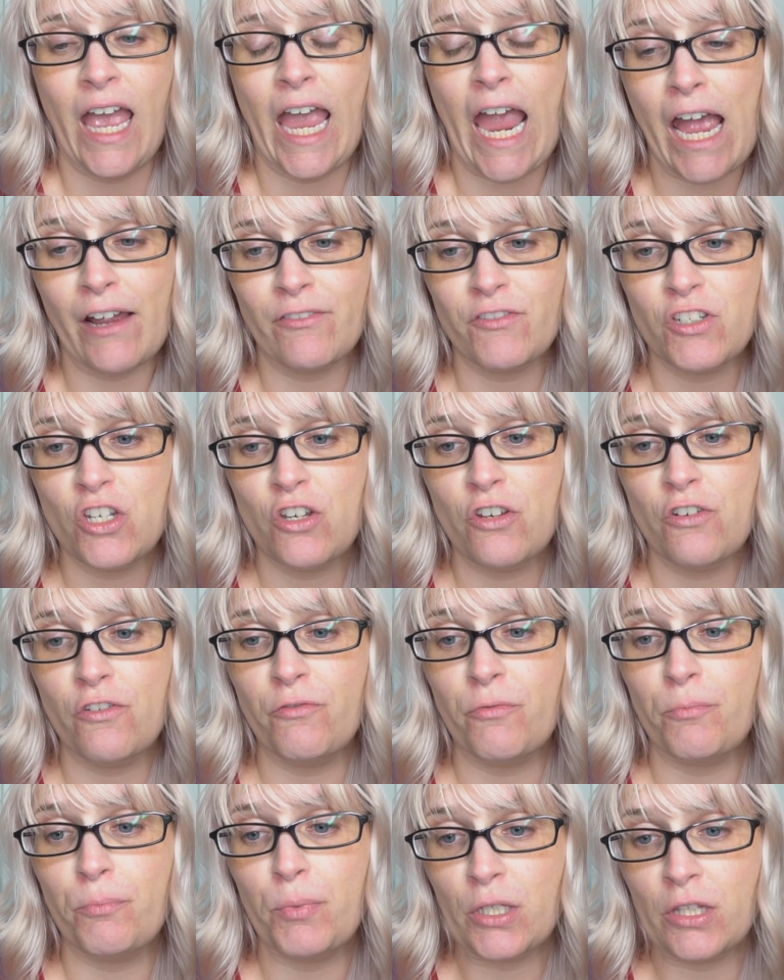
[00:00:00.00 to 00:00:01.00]
After
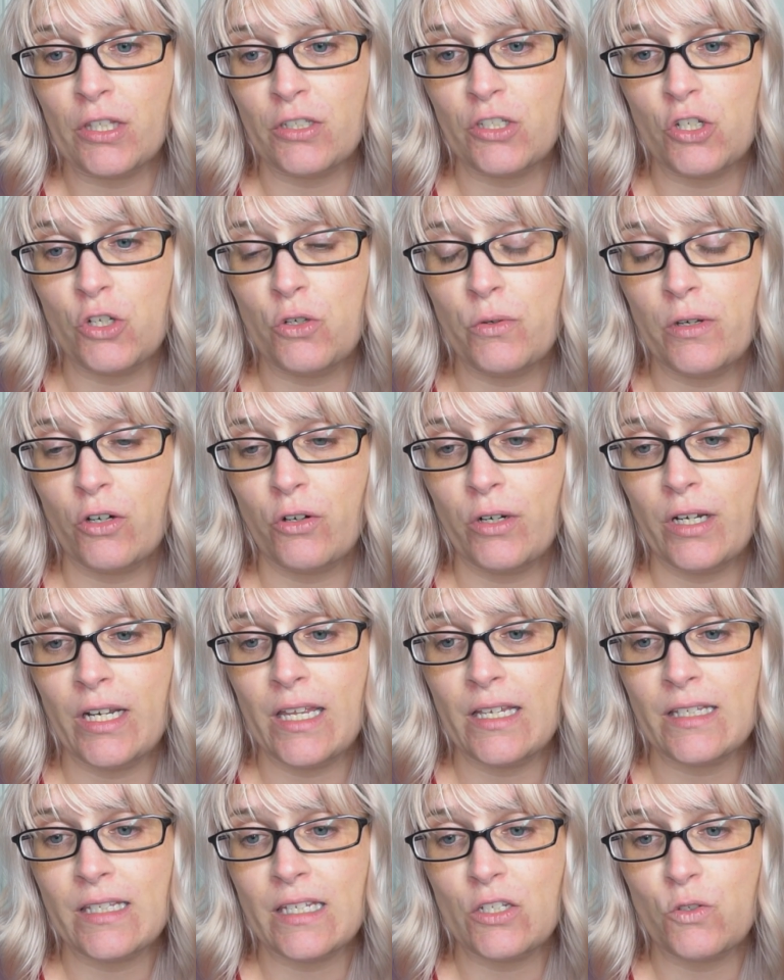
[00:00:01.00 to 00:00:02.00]
you've put the 2
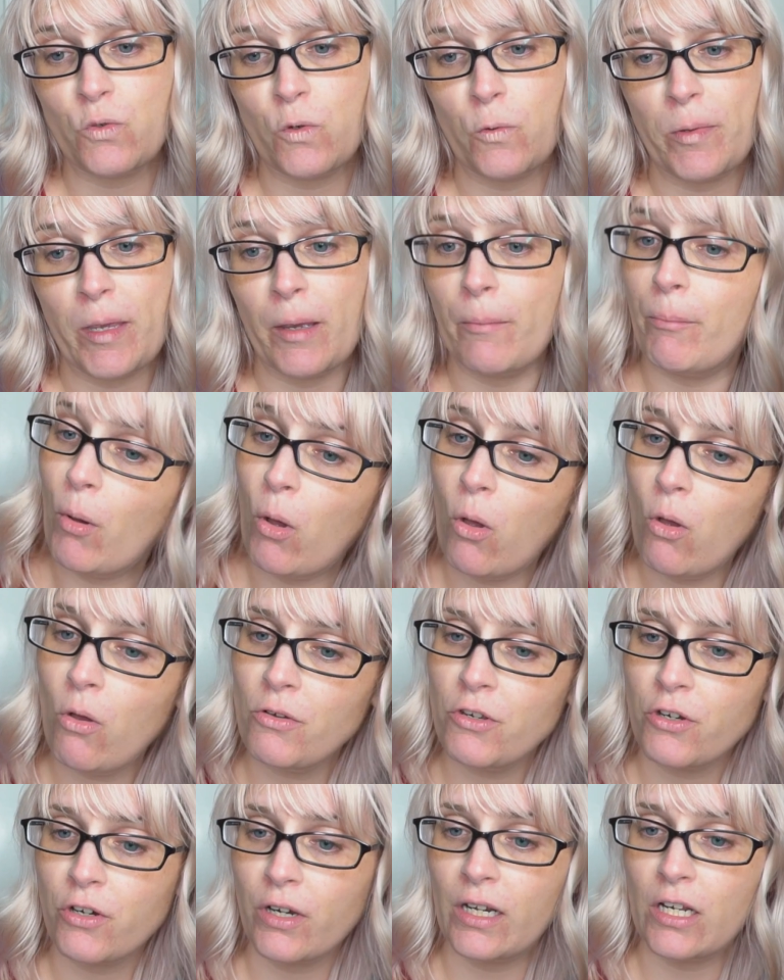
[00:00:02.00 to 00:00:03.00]
ingredients into a big bowl,
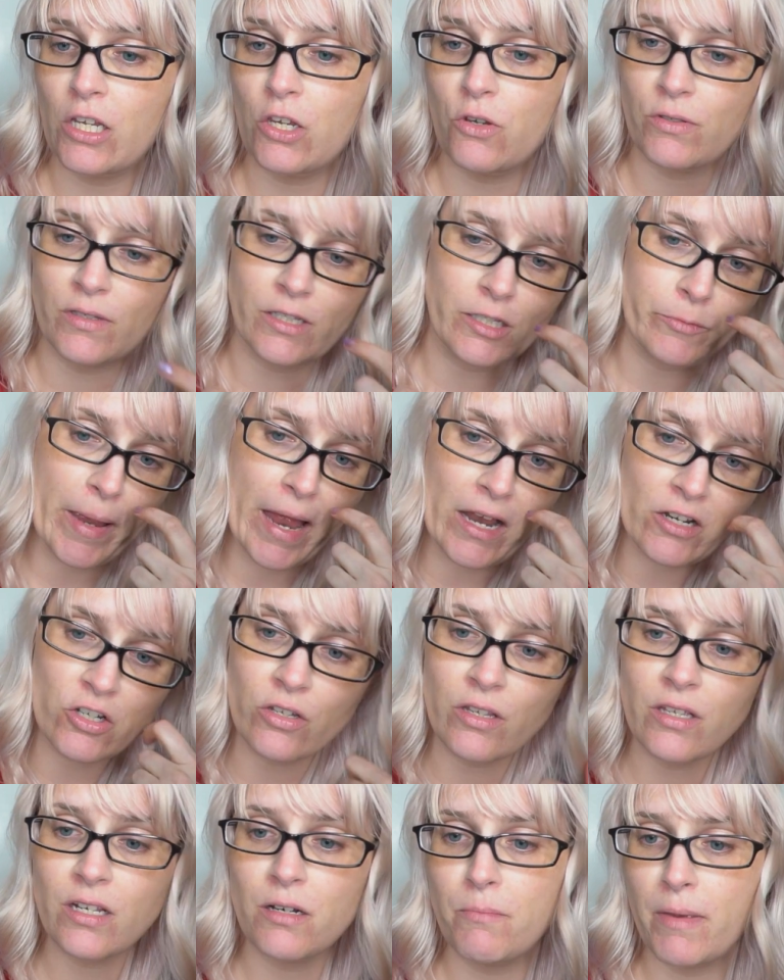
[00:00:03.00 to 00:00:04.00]
you're going to use a
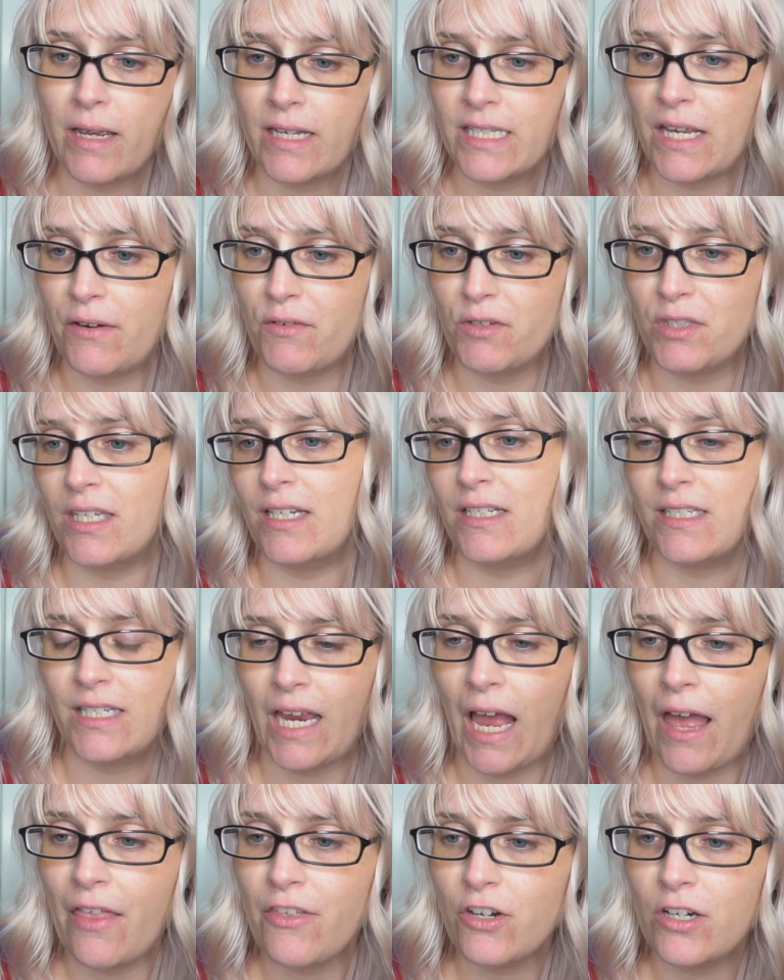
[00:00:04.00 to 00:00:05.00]
spatula to mix everything
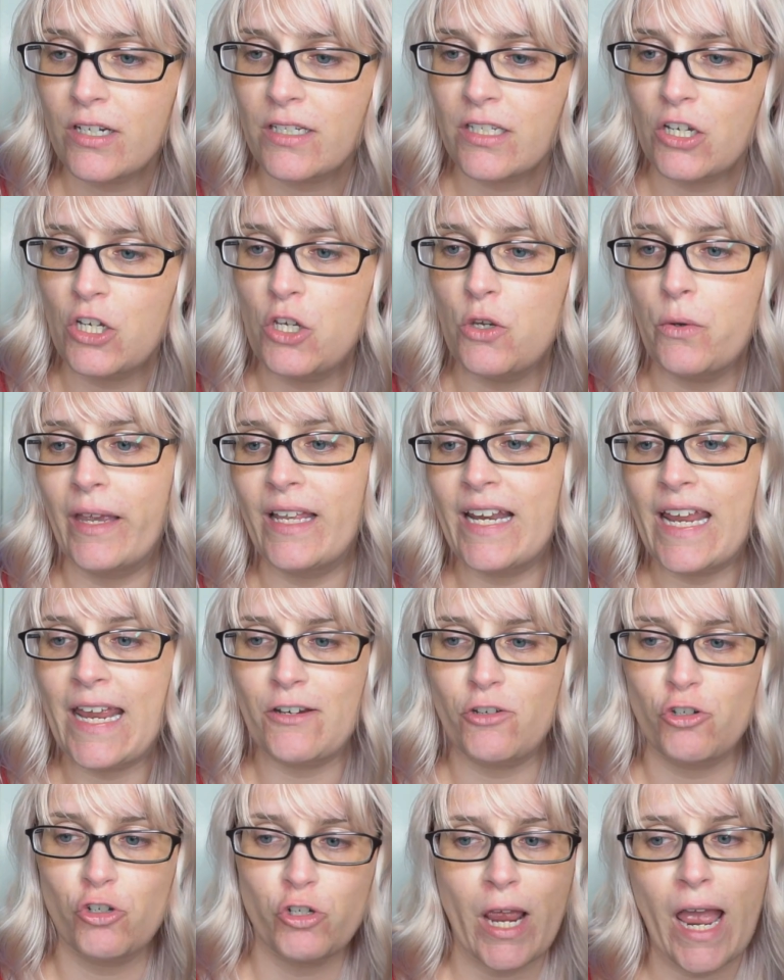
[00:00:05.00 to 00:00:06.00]
together until you get a
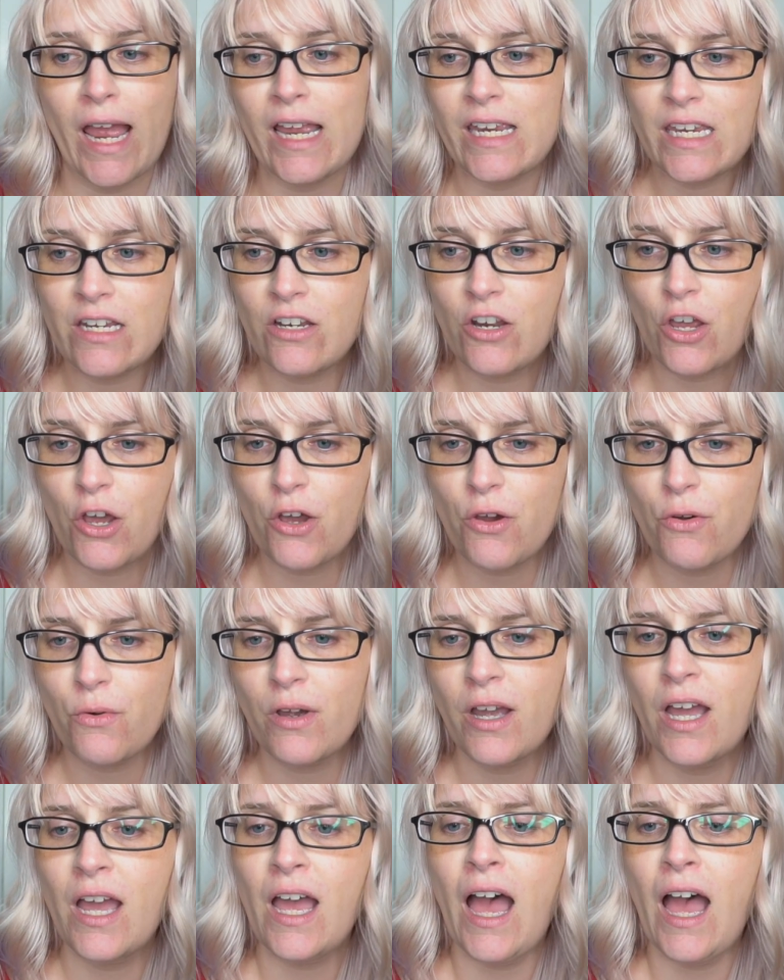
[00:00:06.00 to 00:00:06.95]
shaggy dough.